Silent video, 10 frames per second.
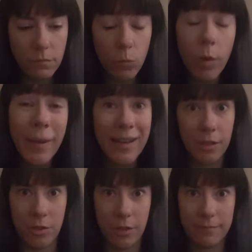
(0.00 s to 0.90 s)
We're
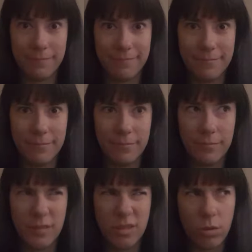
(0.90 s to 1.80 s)
managing,
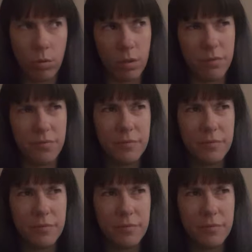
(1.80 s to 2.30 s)
sort of.